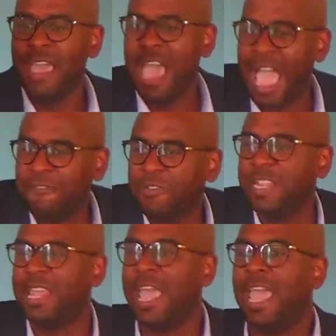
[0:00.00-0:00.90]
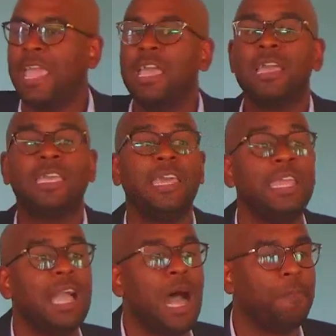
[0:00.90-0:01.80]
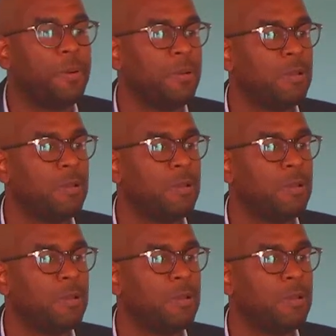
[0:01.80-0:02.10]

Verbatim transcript: every day, getting up